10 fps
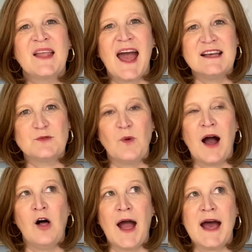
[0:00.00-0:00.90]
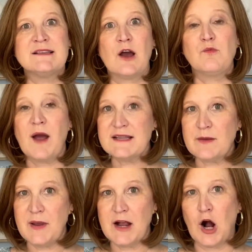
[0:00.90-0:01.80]
as well as a
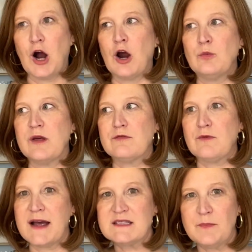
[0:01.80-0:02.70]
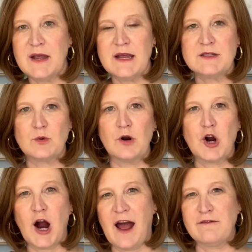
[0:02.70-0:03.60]
recipe card with recipes or
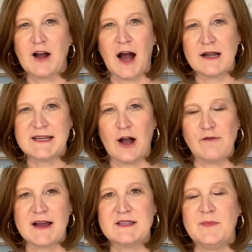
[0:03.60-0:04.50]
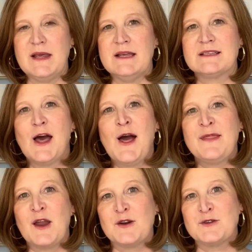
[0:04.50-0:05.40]
craft cocktail recipes
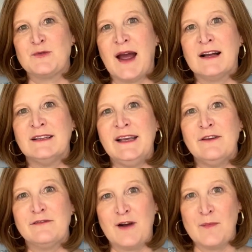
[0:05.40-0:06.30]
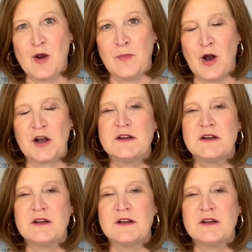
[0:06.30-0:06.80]
that are directly from your book.